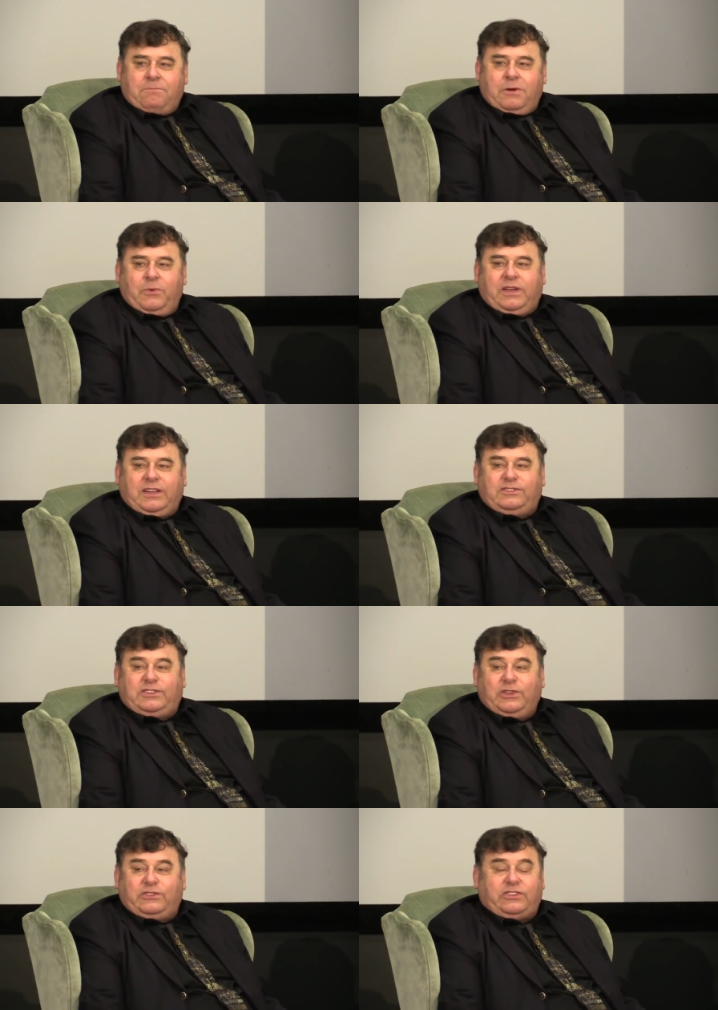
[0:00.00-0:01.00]
but we can
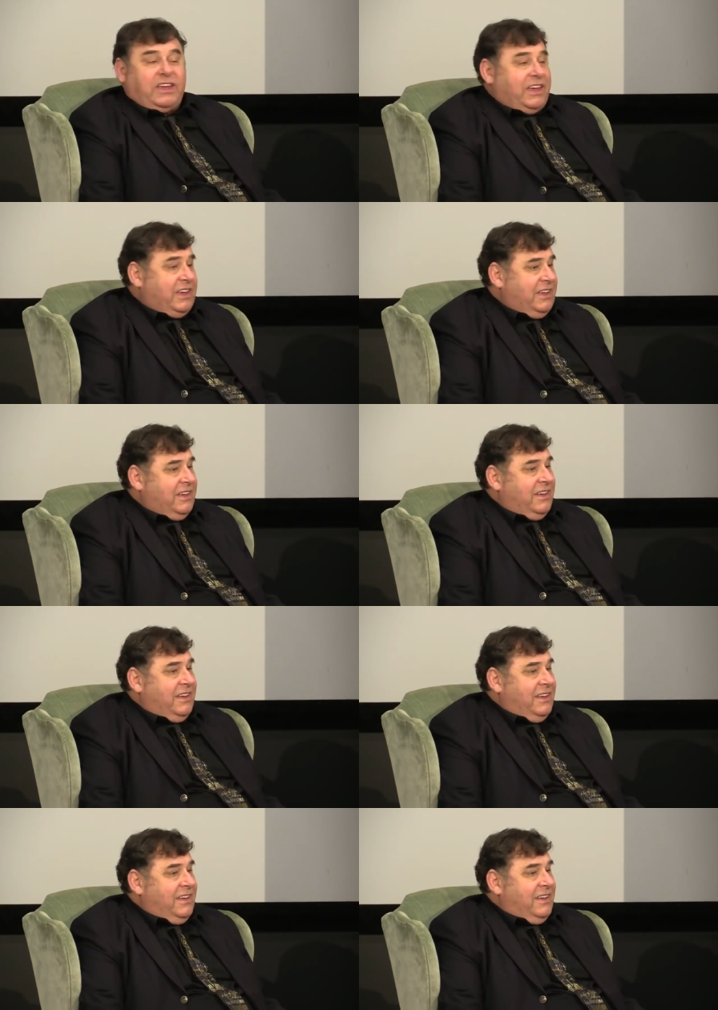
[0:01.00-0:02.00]
still see
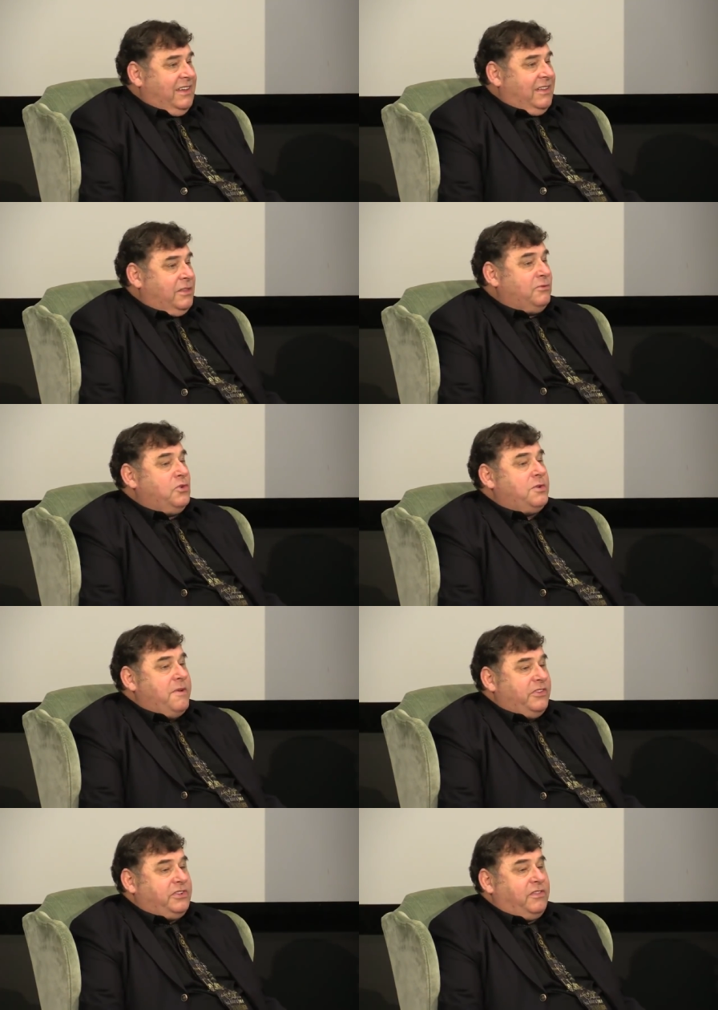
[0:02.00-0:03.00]
the
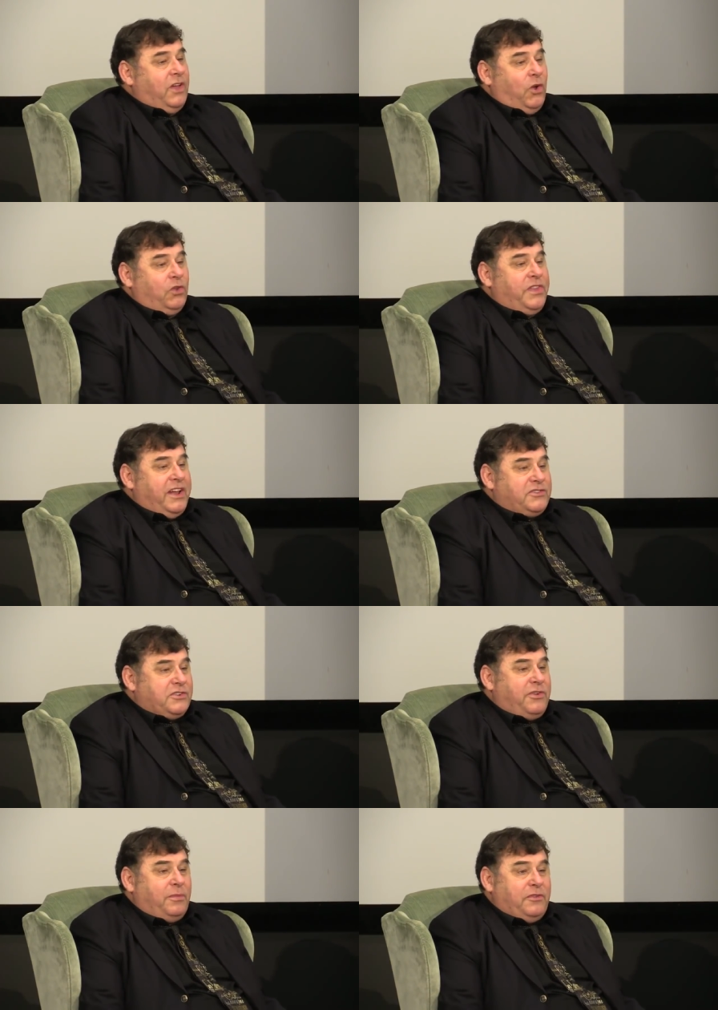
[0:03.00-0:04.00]
rudiments of the old
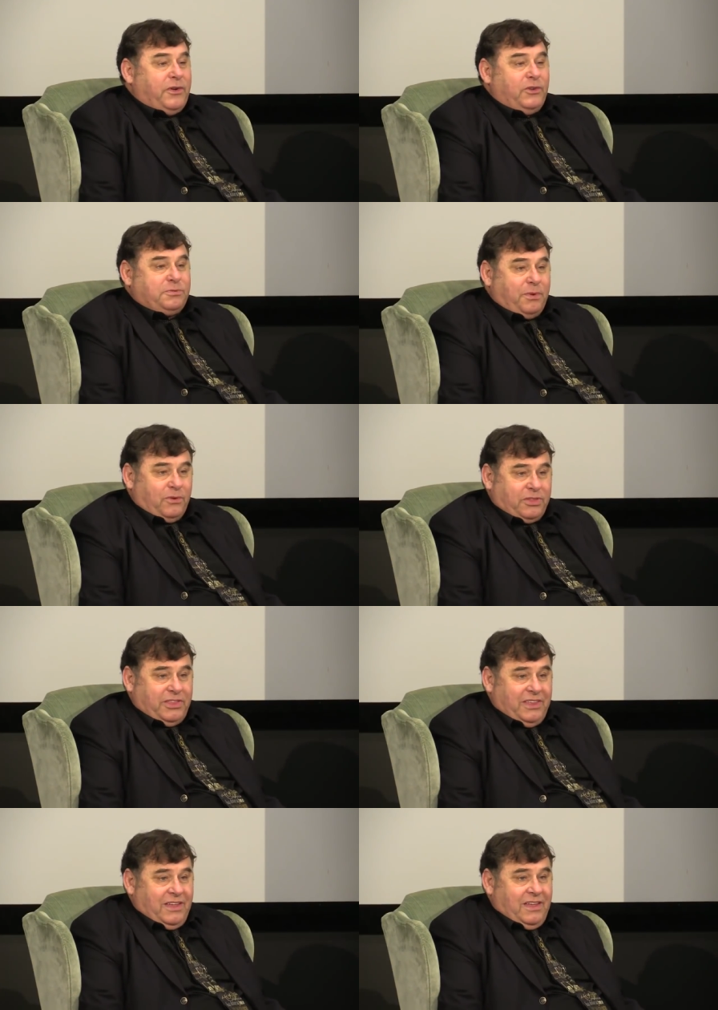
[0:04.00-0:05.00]
nature from the first birth.